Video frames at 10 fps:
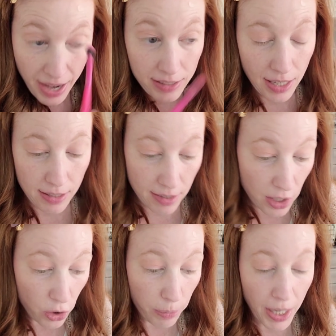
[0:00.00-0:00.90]

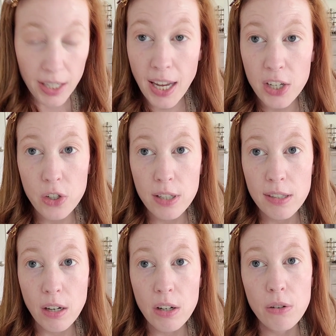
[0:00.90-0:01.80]
anti-seizure
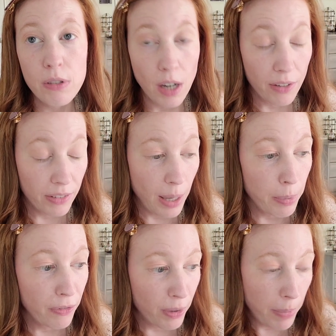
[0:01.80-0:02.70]
medications that are used
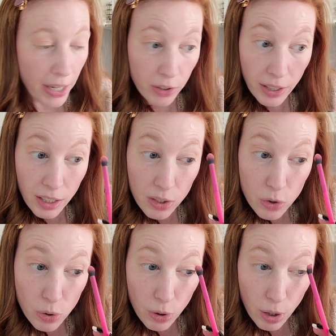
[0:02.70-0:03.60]
off-label for migraine
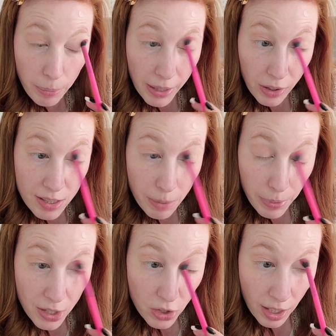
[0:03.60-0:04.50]
control or migraine
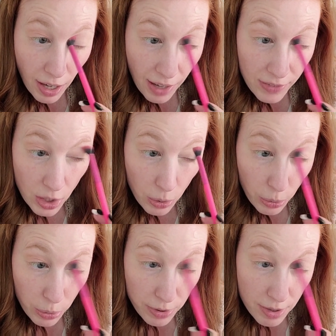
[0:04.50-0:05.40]
suppression. I've
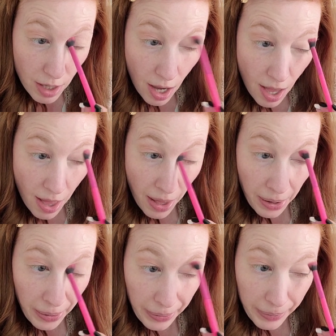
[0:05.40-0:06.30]
used
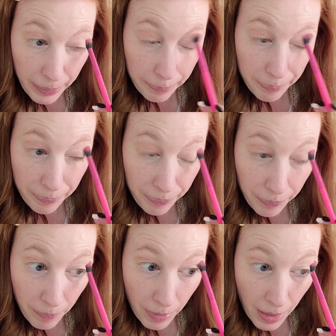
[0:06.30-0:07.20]
um,
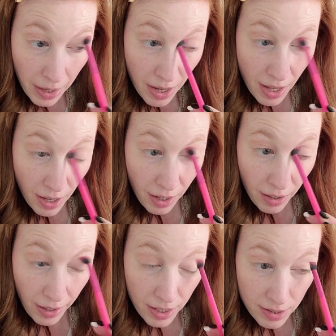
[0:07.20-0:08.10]

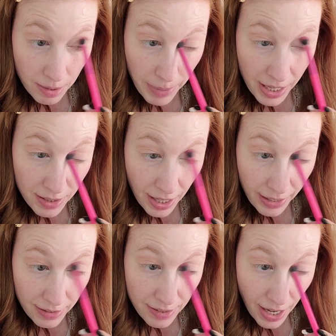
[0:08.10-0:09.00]
some
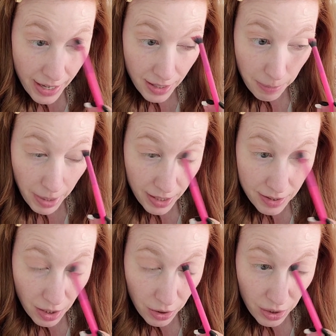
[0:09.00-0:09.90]
anti-anxiety
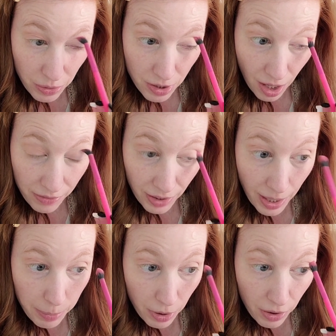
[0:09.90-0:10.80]
meds that are used
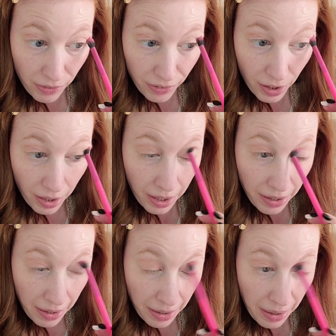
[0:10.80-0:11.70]
off-label for
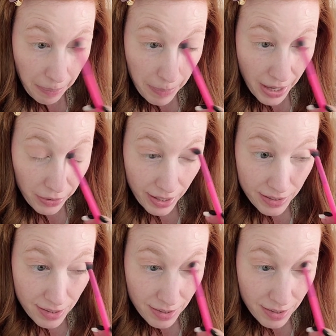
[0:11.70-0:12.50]
migraine